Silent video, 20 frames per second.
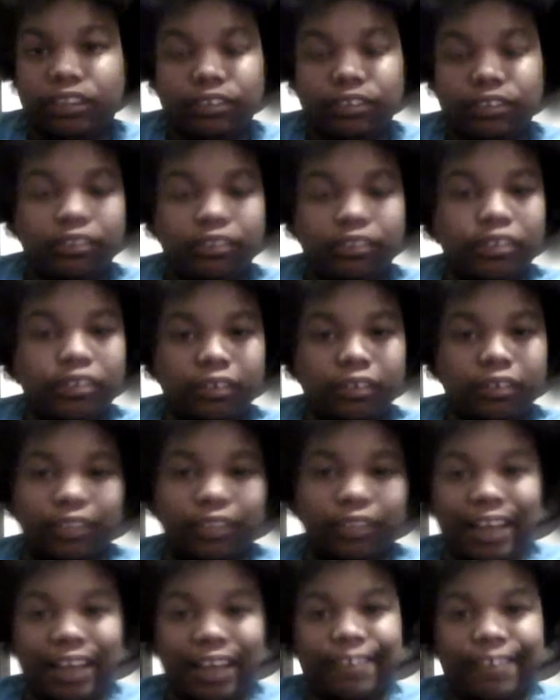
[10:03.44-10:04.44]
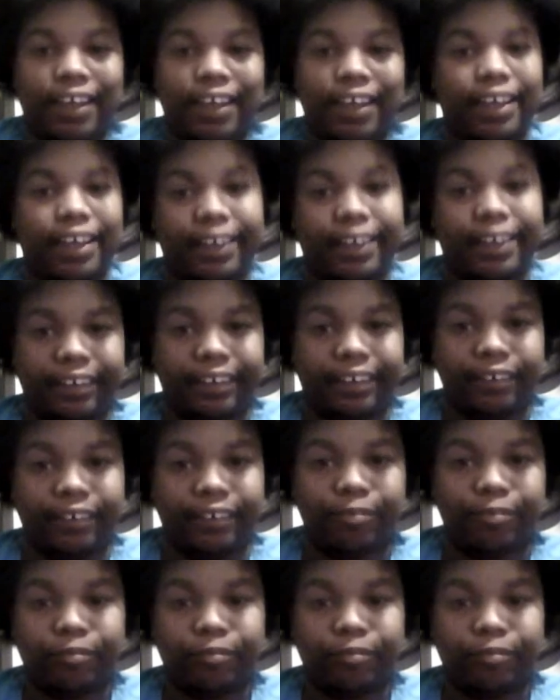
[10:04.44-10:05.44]
you still have that handy.
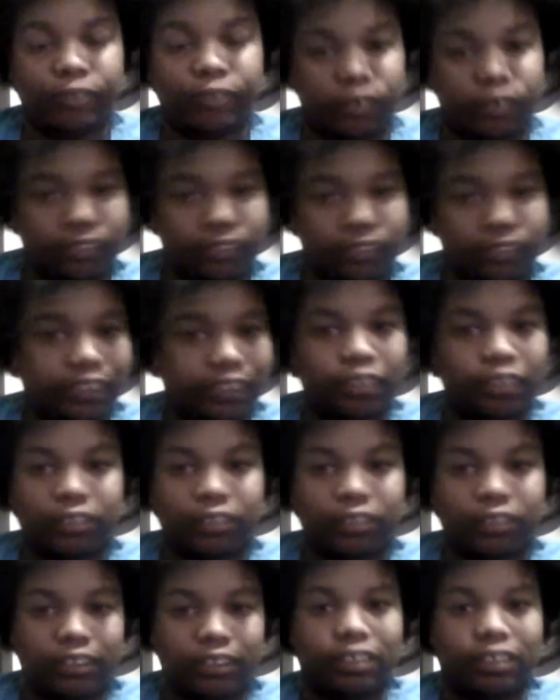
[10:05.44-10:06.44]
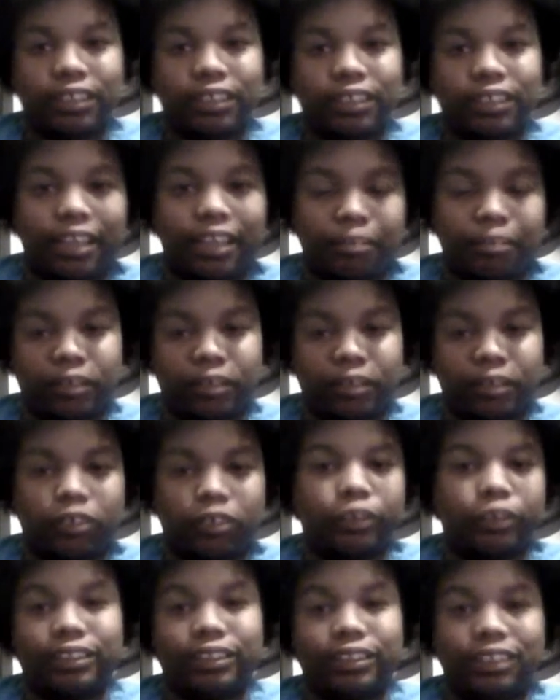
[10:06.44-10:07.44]
You know, you can still get that and make a
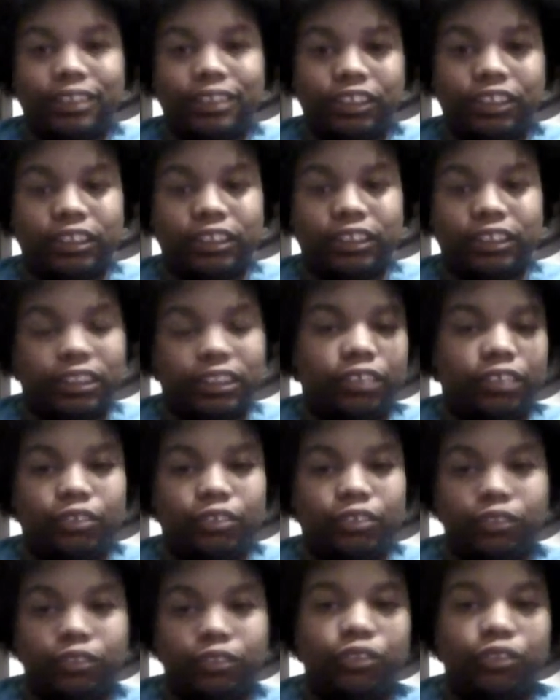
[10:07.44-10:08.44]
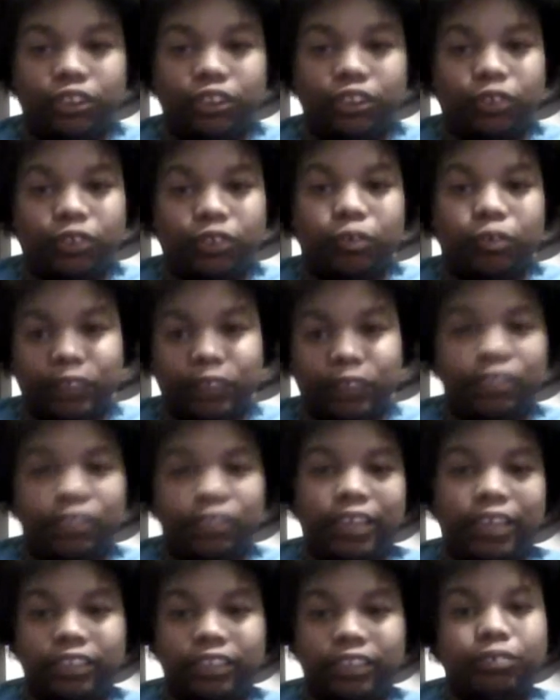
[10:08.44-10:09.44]
quick decision and use your sword. We
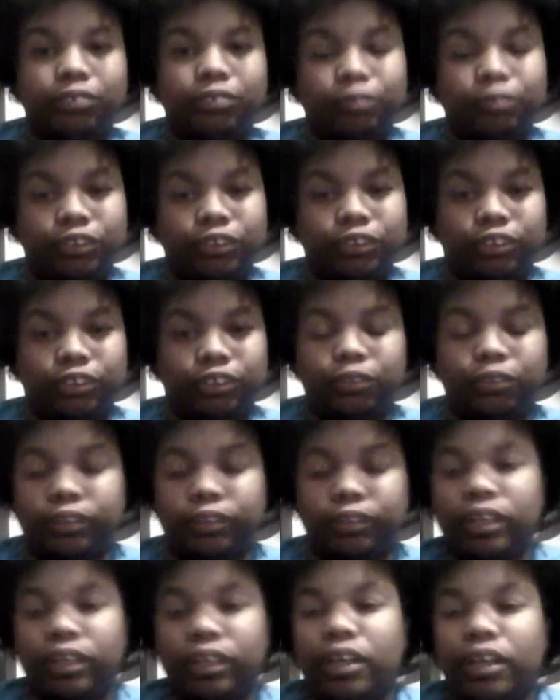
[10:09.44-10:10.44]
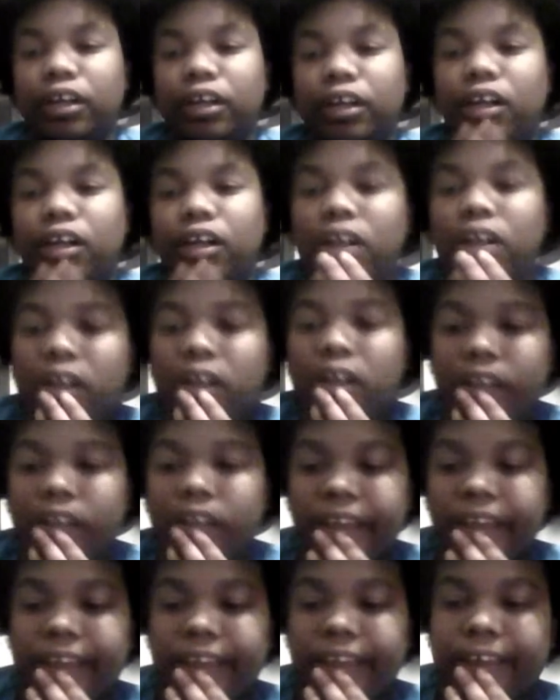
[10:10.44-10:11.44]
still got you with your sword.
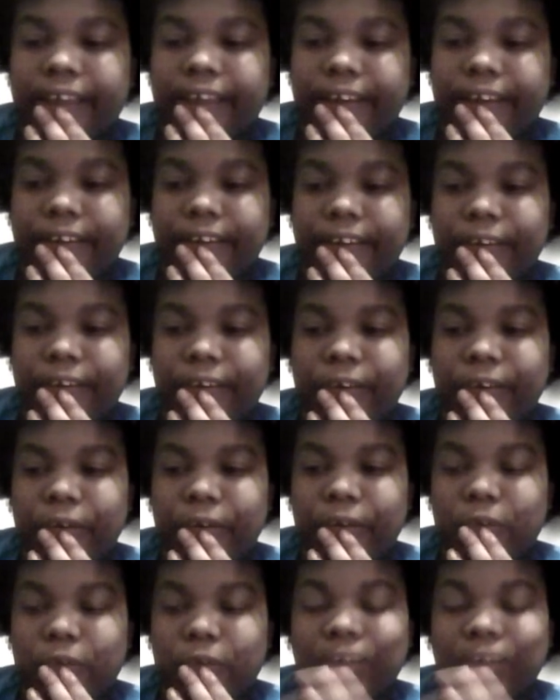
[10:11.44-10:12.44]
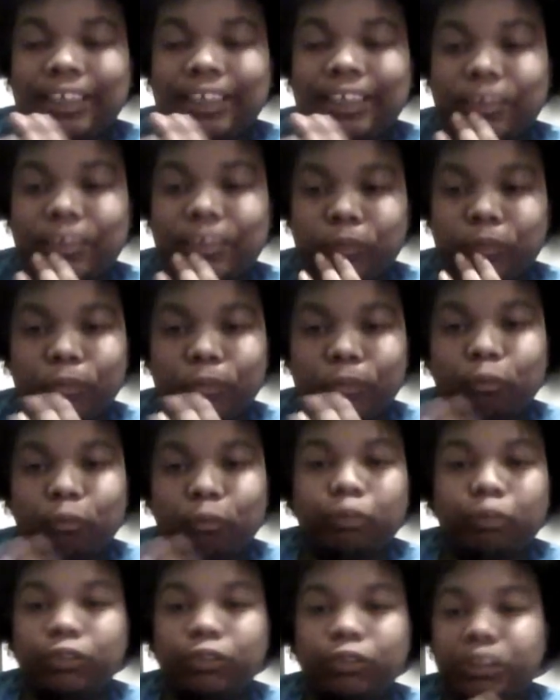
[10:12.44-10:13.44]
And when he,
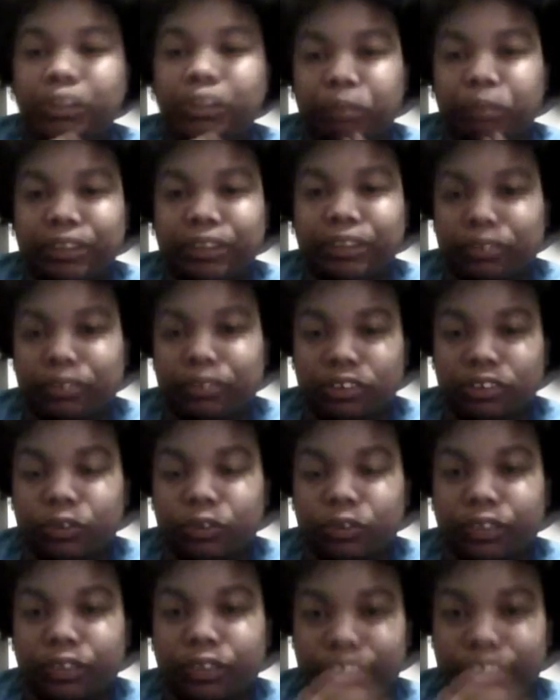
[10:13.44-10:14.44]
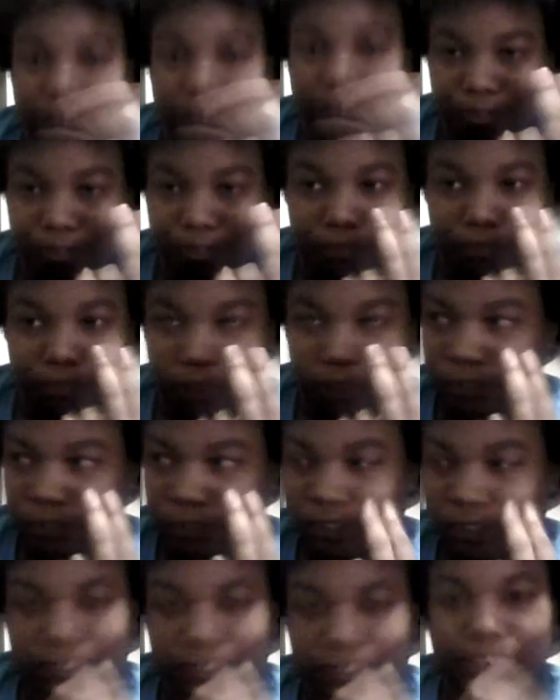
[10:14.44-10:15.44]
as soon as he brings up the sword, it's the
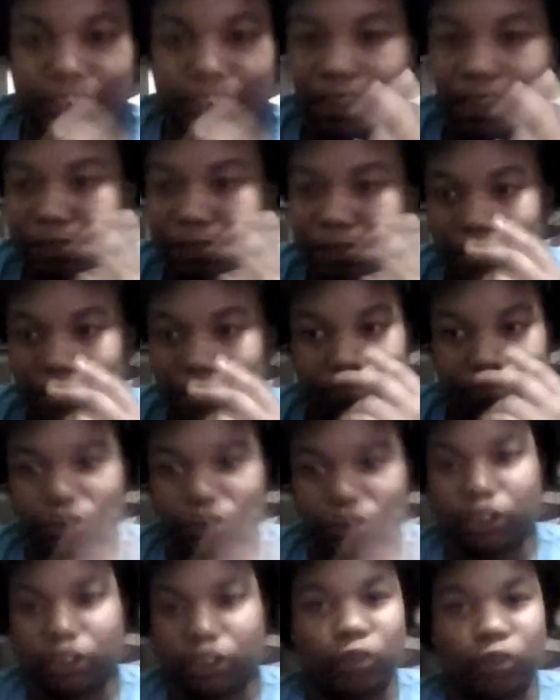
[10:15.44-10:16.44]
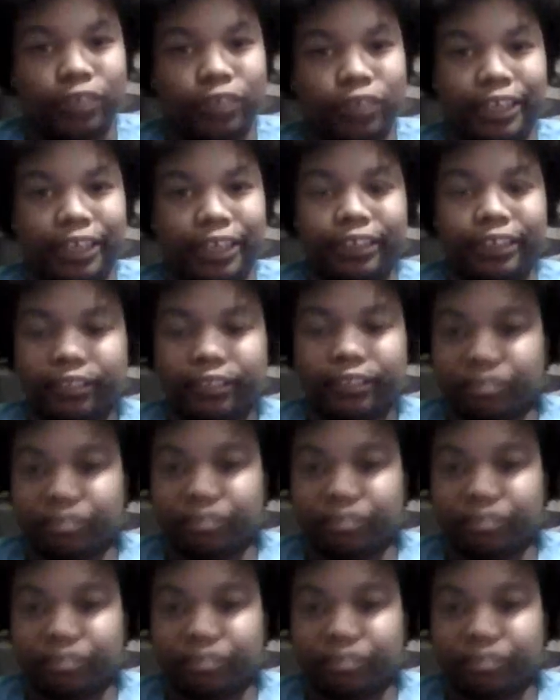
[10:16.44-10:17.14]
it's the time that Michonne, like,